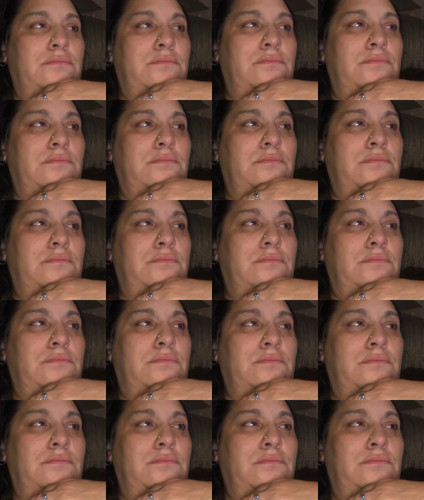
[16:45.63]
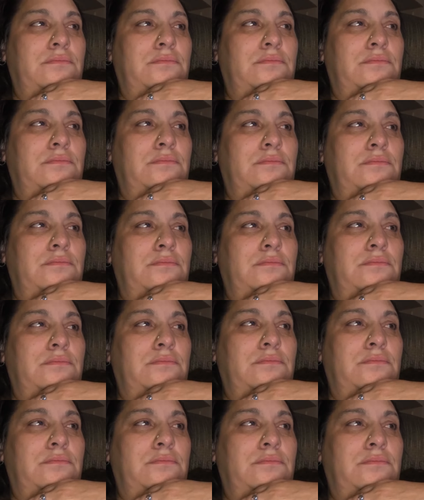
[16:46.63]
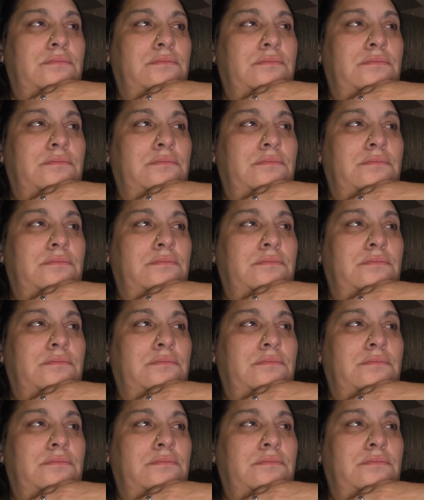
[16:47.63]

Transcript: Nothing is said.